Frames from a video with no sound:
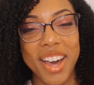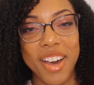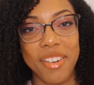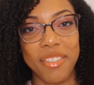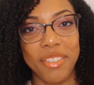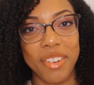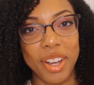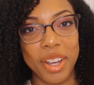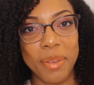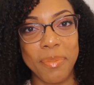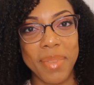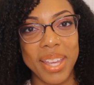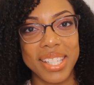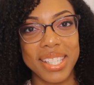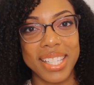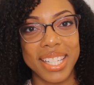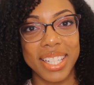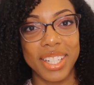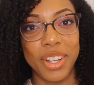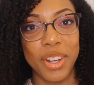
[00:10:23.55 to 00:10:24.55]
of
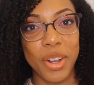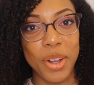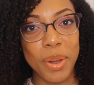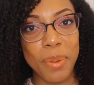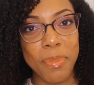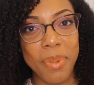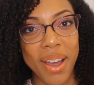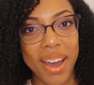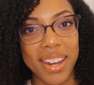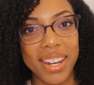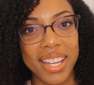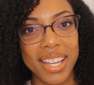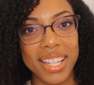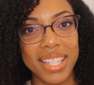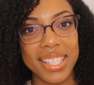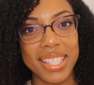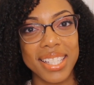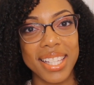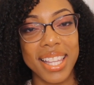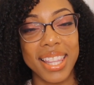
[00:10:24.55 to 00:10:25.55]
recommended curl
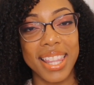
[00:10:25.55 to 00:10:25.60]
products